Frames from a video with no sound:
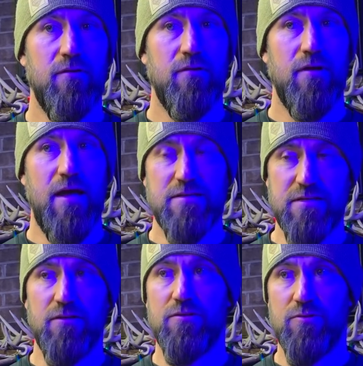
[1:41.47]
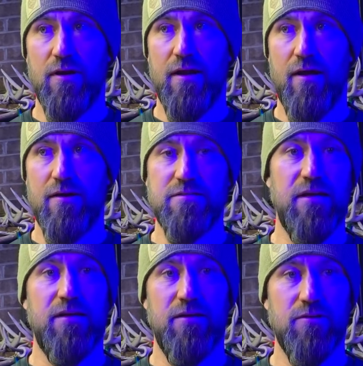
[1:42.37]
as it looks right now, has
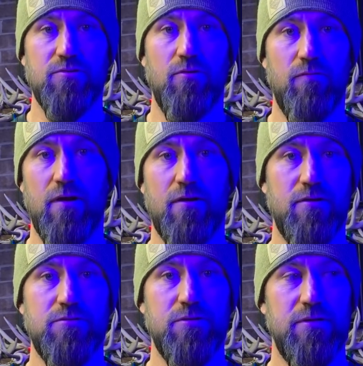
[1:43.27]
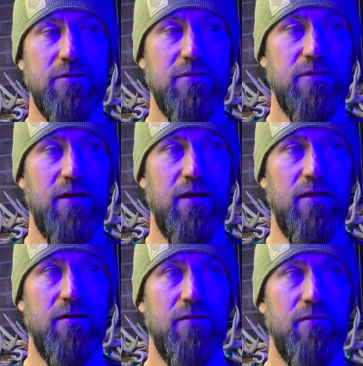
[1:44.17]
taken control of our country.
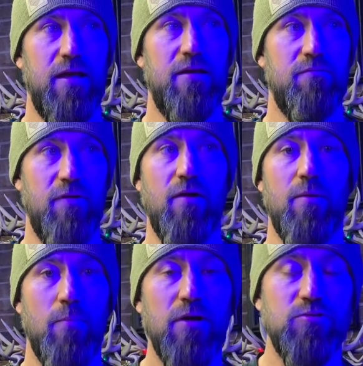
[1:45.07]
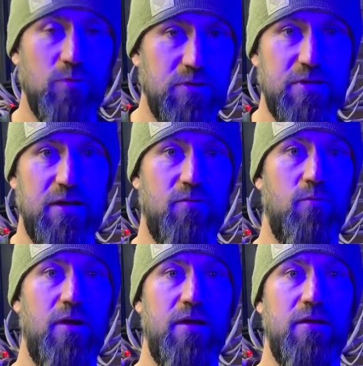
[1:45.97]
And they very much want to take
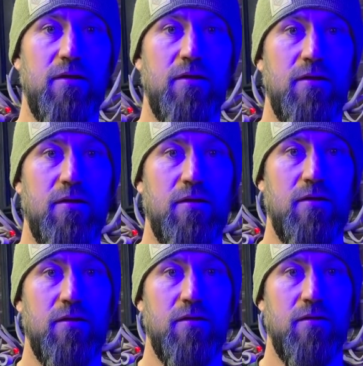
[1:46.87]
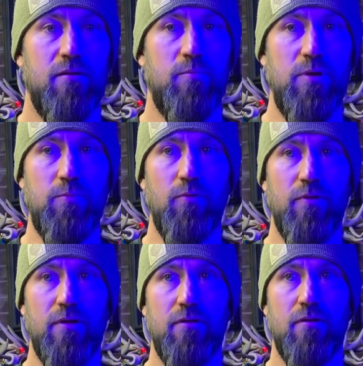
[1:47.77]
away people
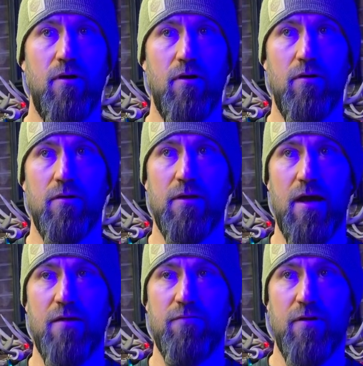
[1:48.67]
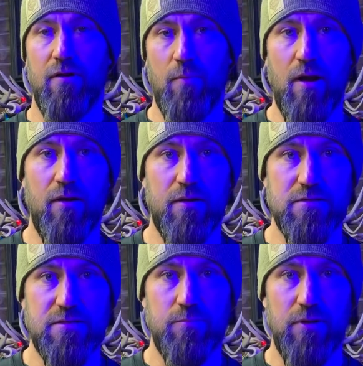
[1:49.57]
that are God fearing Americans
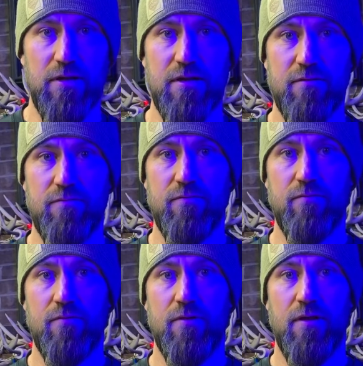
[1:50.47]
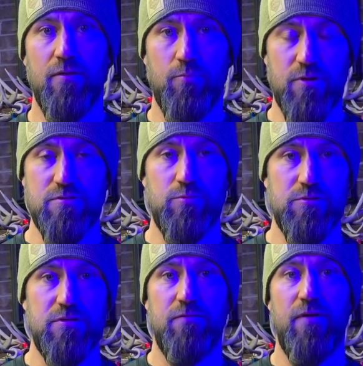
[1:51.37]
that believe in the principles
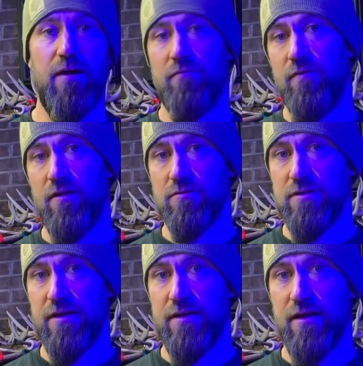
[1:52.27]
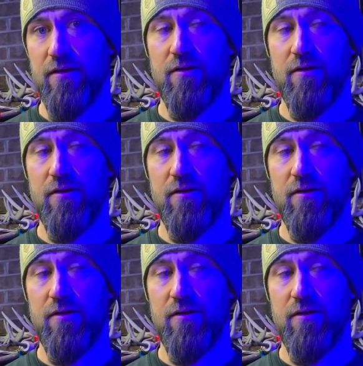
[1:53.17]
that the founding fathers laid down.